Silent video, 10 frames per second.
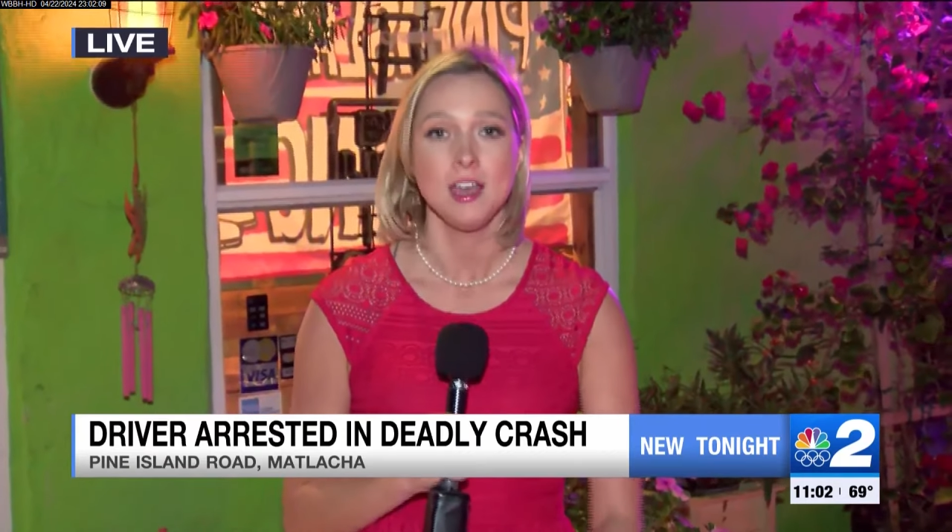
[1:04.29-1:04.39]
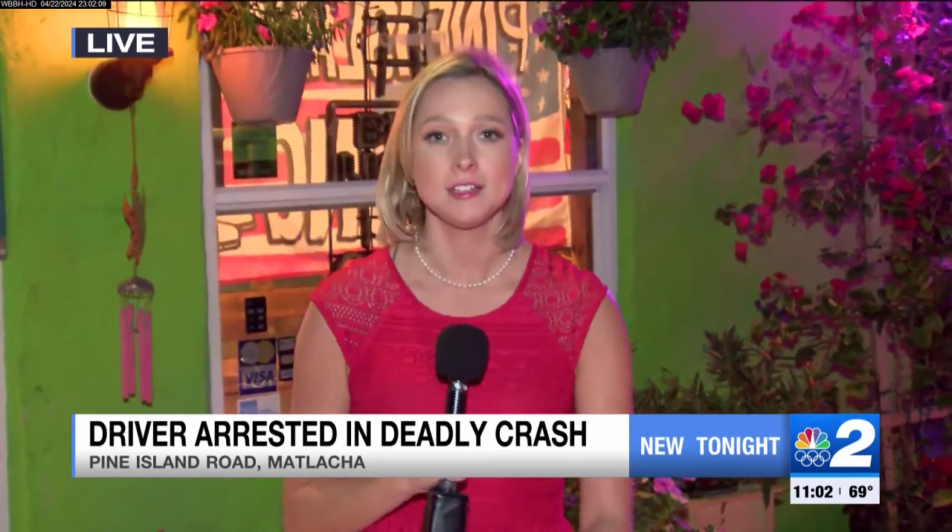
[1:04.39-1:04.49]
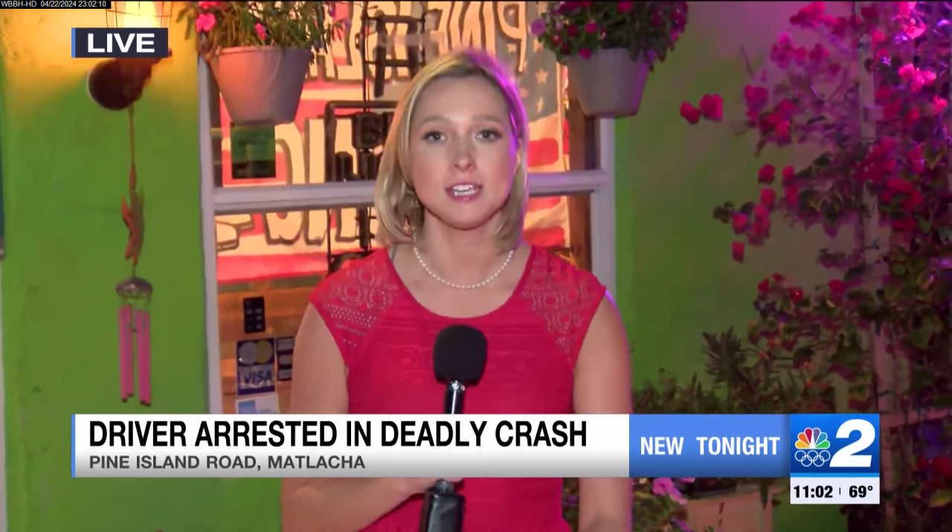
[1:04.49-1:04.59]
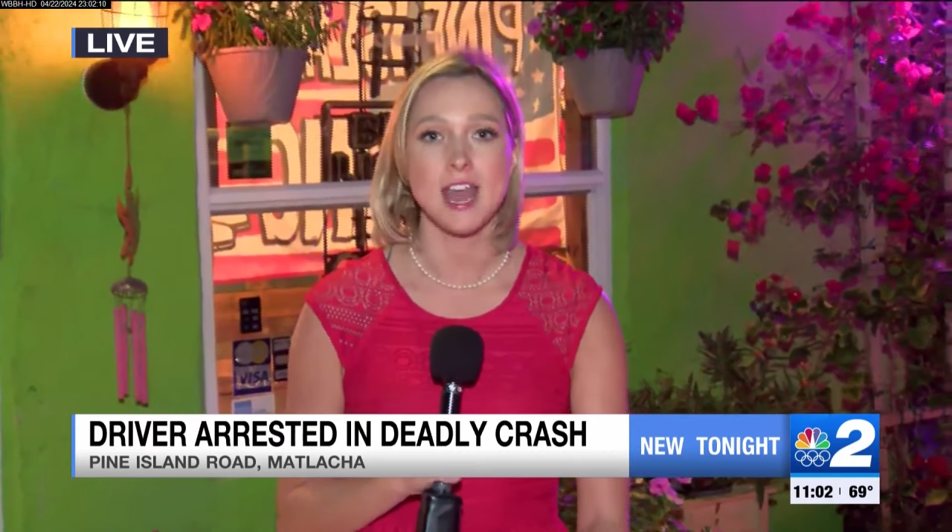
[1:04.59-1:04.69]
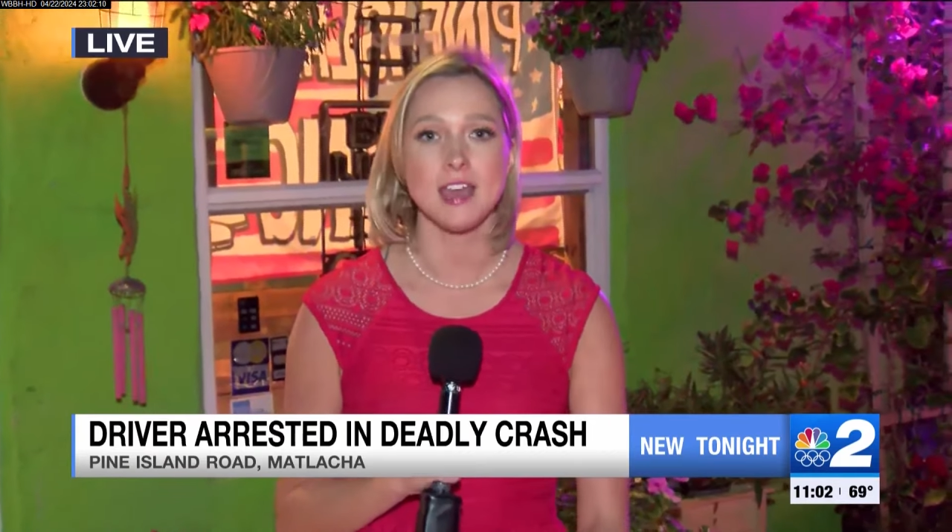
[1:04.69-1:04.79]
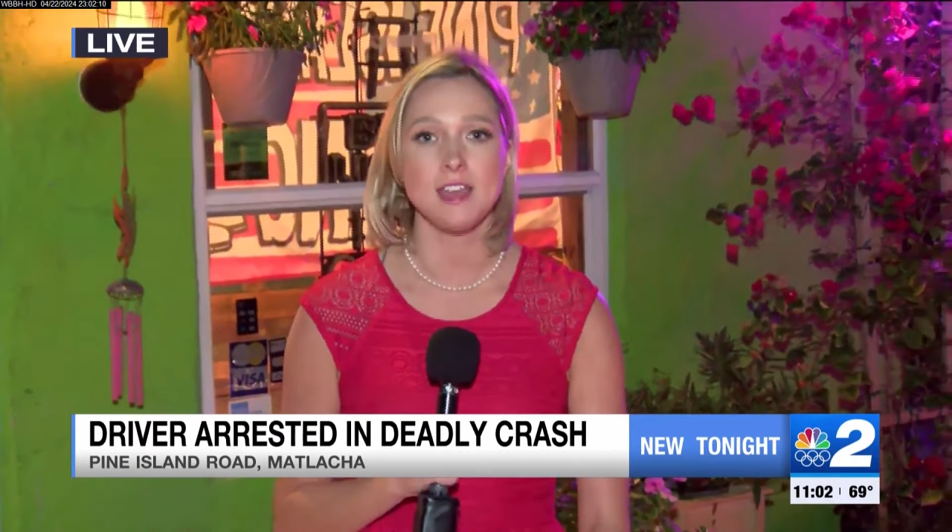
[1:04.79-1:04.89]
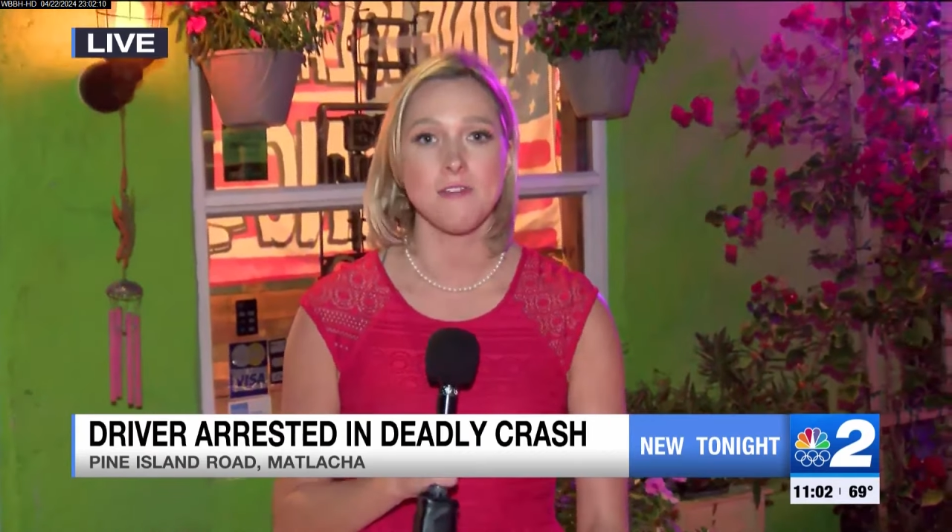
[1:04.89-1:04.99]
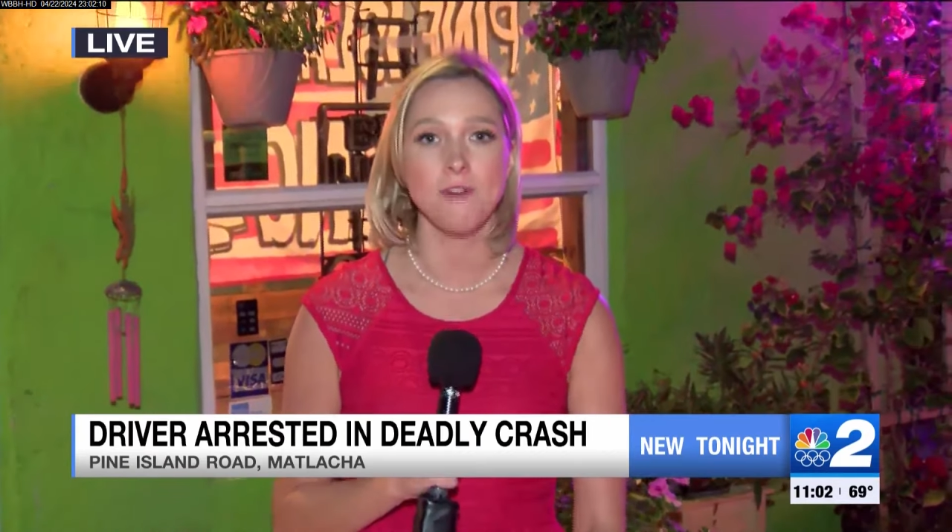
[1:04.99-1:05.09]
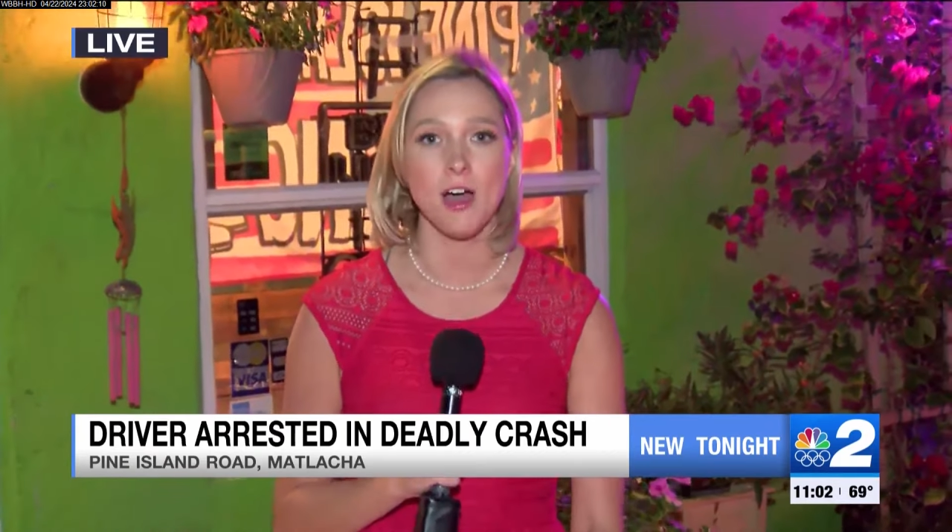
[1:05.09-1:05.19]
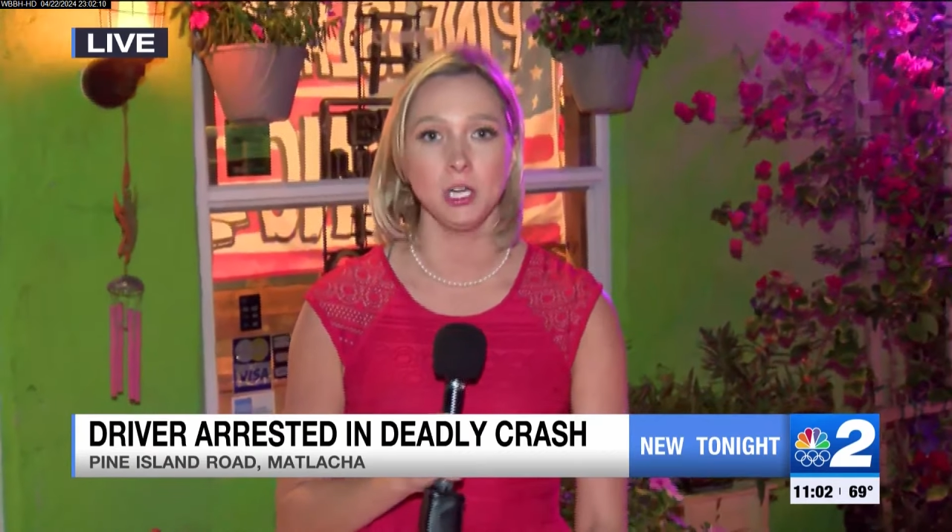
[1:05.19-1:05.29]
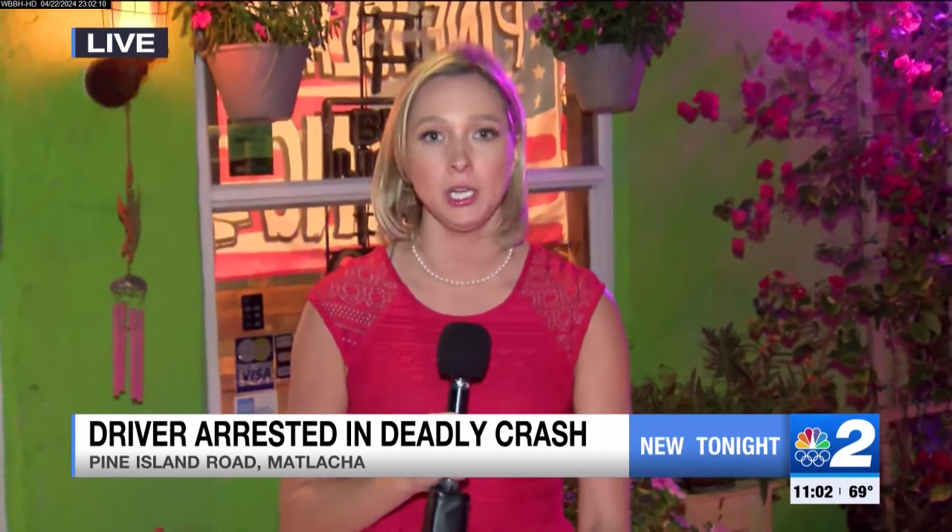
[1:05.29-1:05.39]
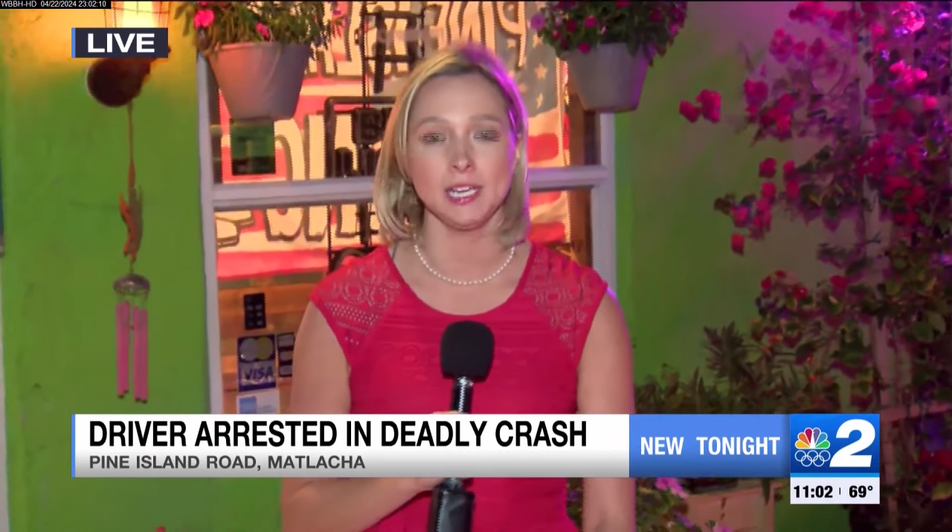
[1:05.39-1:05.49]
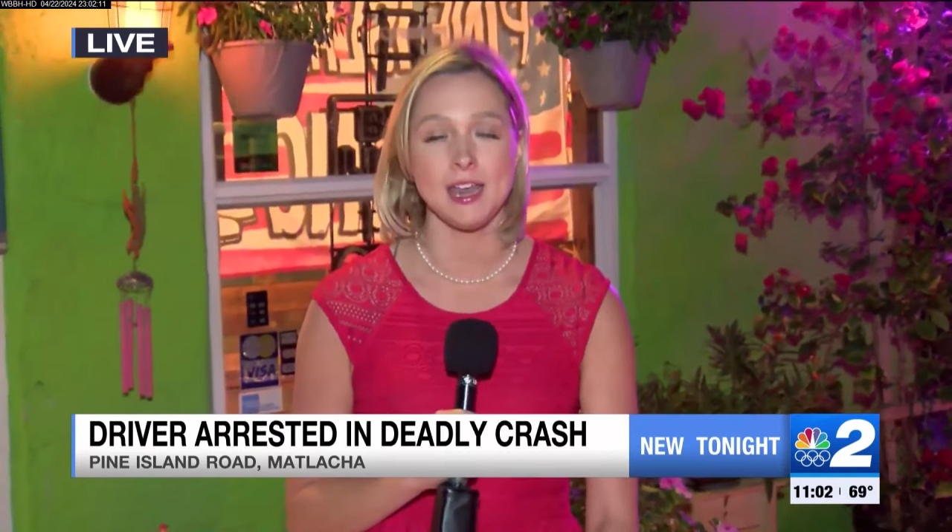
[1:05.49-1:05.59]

And today, they finally